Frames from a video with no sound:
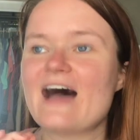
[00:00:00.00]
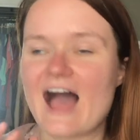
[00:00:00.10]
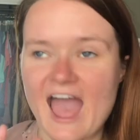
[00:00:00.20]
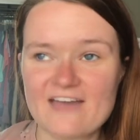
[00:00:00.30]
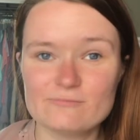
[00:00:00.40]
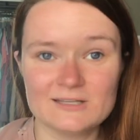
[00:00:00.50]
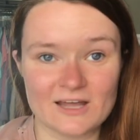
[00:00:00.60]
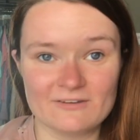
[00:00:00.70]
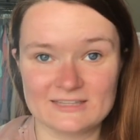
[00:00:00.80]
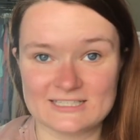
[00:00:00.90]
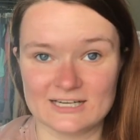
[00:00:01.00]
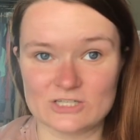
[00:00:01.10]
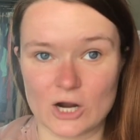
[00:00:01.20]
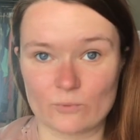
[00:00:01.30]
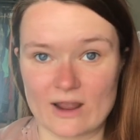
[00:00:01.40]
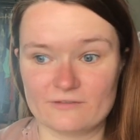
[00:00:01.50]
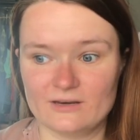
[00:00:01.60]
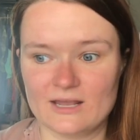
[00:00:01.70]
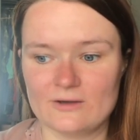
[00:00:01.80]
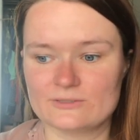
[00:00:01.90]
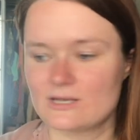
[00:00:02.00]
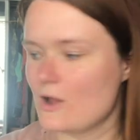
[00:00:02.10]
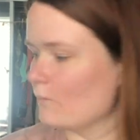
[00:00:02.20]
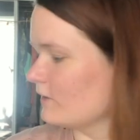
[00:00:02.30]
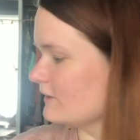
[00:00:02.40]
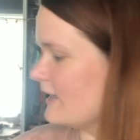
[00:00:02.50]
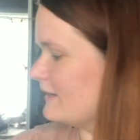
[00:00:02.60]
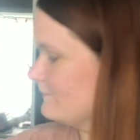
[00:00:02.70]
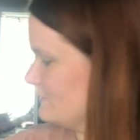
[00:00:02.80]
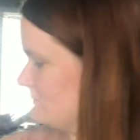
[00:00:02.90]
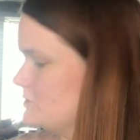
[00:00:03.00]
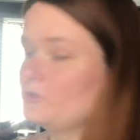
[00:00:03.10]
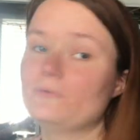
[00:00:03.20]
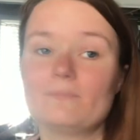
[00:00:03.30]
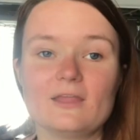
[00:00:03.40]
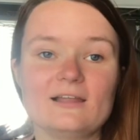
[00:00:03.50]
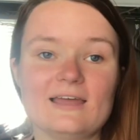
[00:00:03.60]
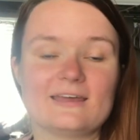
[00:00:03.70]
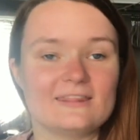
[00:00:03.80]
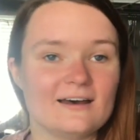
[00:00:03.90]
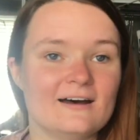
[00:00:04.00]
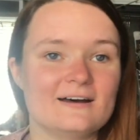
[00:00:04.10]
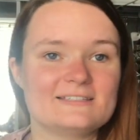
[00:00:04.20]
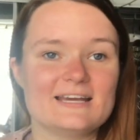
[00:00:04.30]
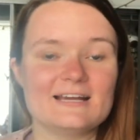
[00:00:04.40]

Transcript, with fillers: I've been loving the TikTok rec videos where like, let me show you, like the,